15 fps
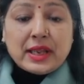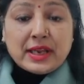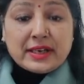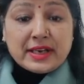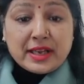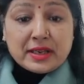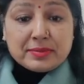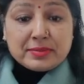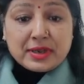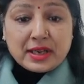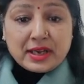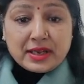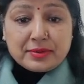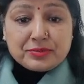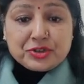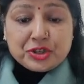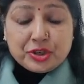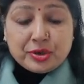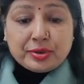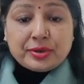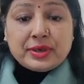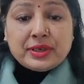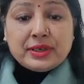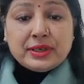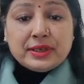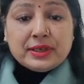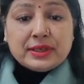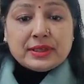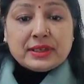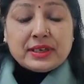And I'm sure
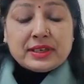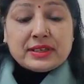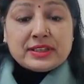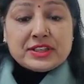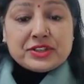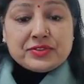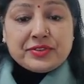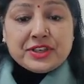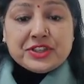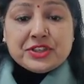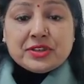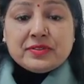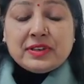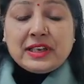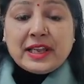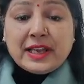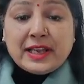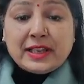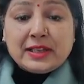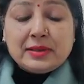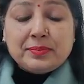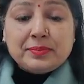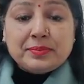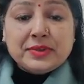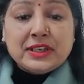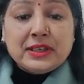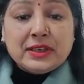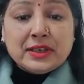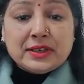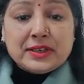that this video will help
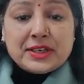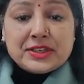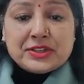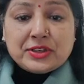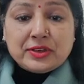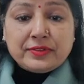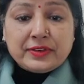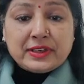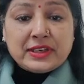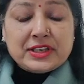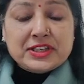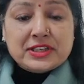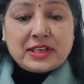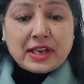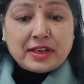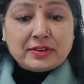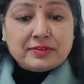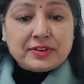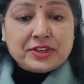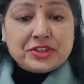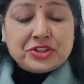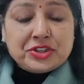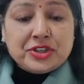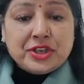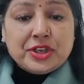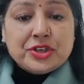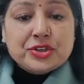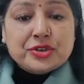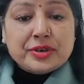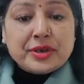the learners of English language
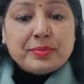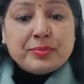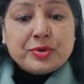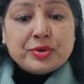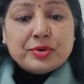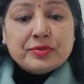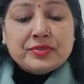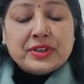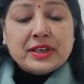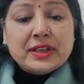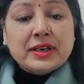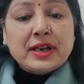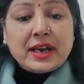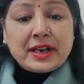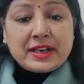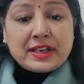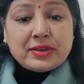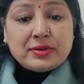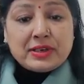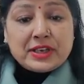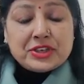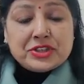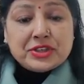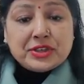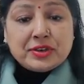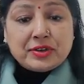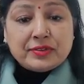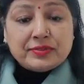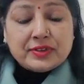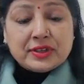to improve their
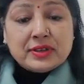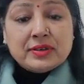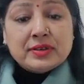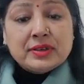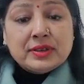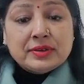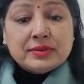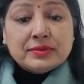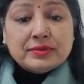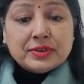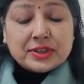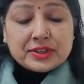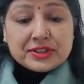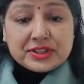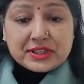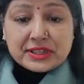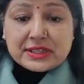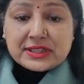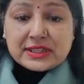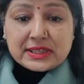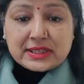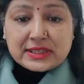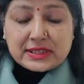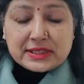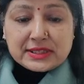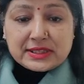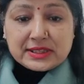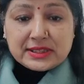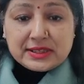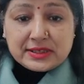articulation of the words and
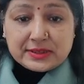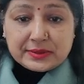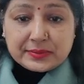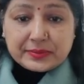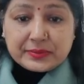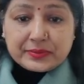sentences.